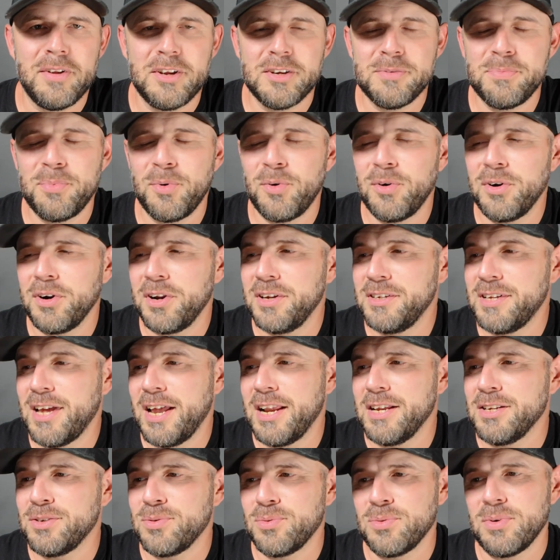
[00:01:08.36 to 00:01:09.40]
for this board because
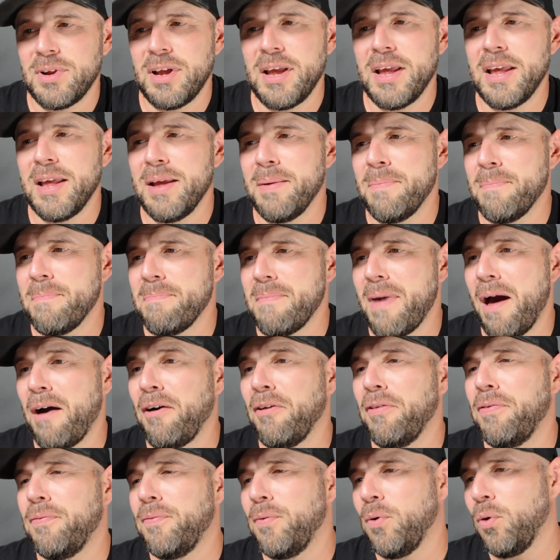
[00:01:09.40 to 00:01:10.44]
that is a
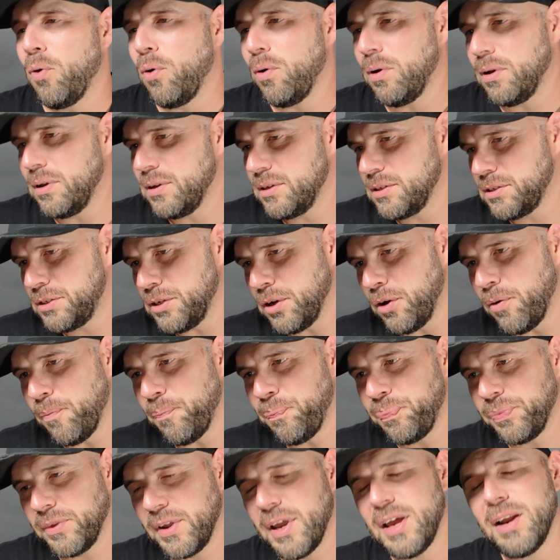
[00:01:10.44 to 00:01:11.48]
mouthful. So
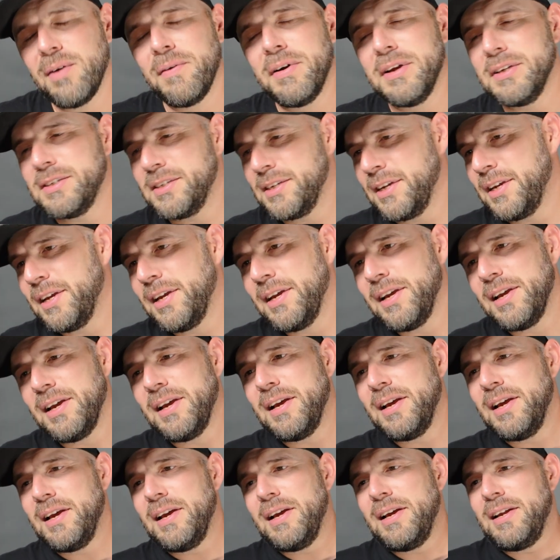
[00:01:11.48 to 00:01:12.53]
anyways,
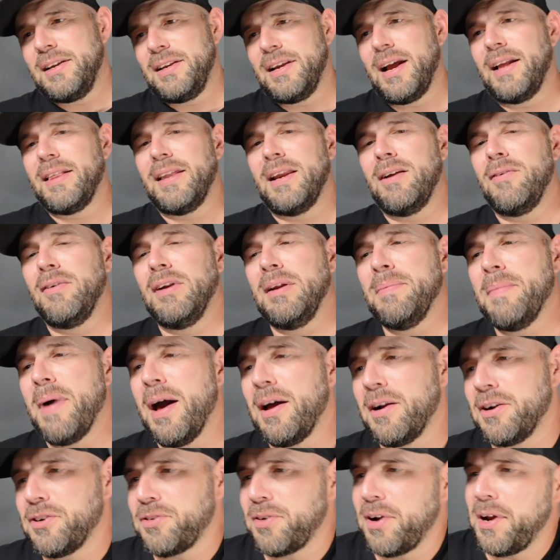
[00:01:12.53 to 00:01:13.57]
not that it really
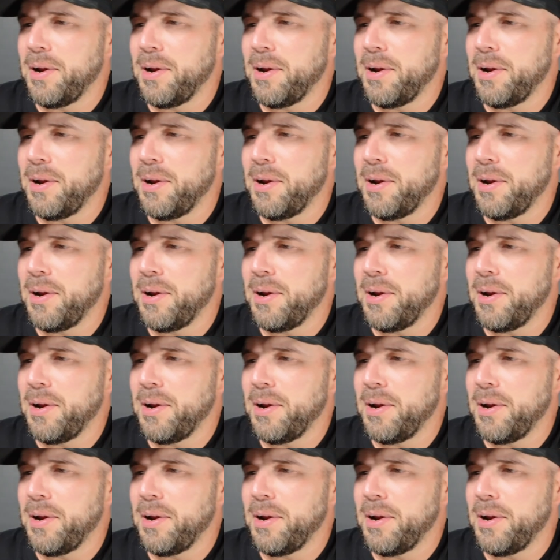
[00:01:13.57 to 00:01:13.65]
matters,